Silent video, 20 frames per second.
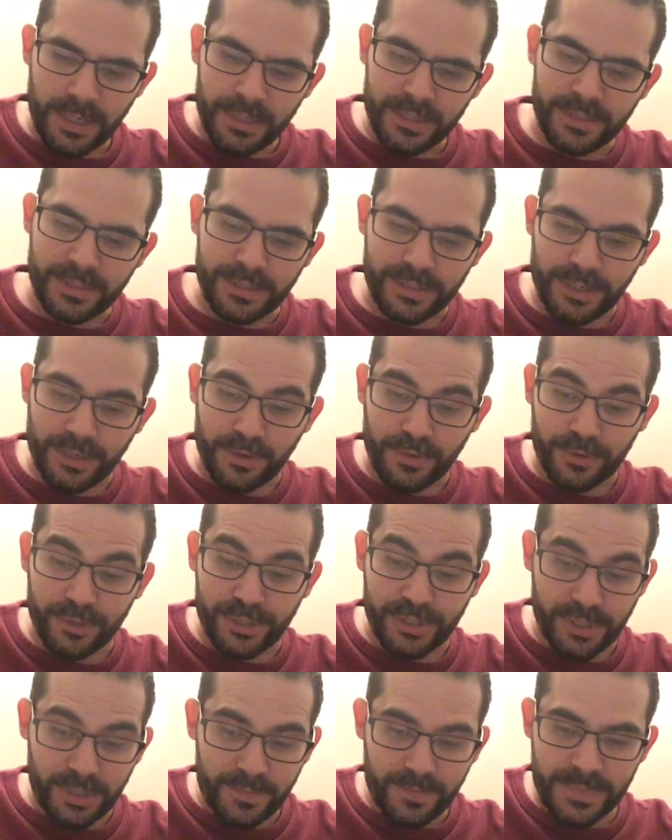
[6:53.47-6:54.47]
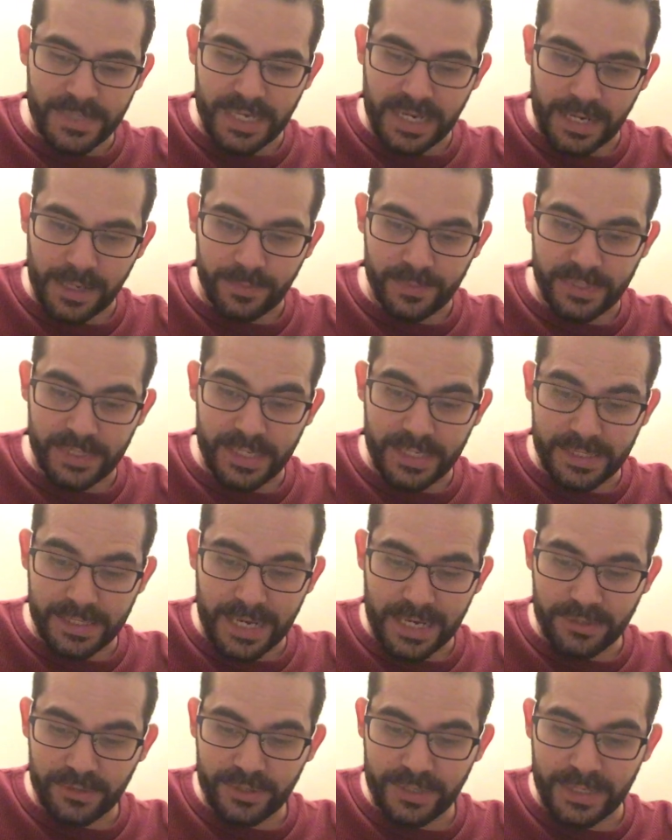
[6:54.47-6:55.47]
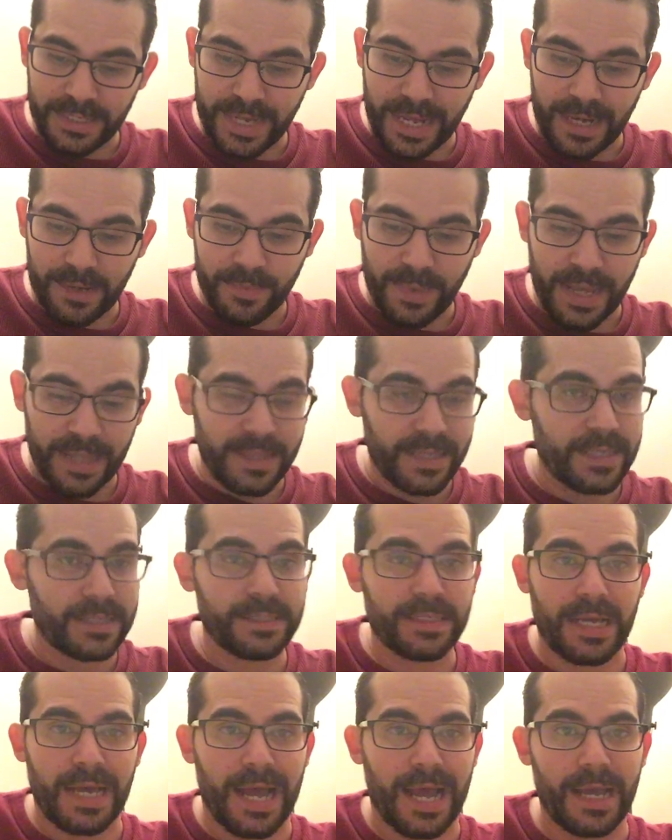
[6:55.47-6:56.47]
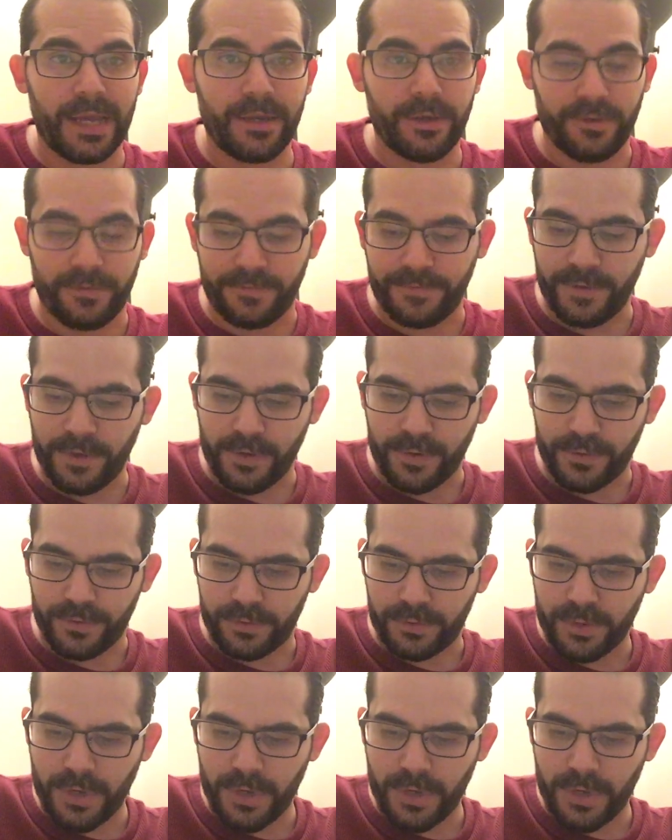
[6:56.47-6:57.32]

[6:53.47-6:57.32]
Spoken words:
So sometimes it's actually not a bad thing to hide your phone.